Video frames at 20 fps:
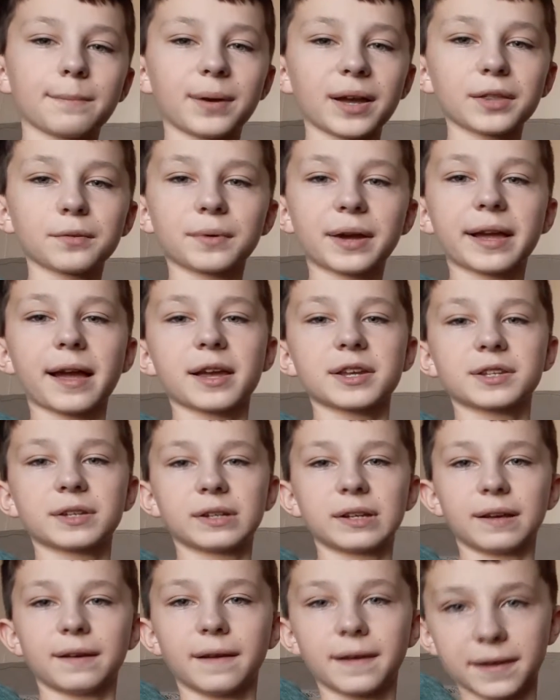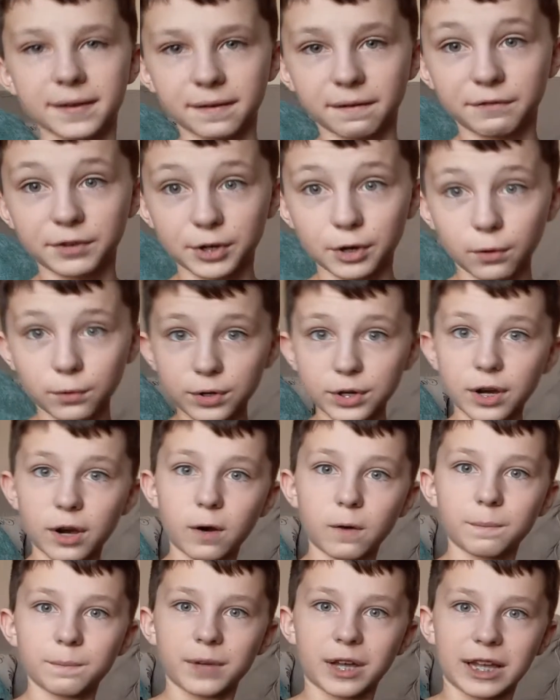by the way, guys, if you don't know,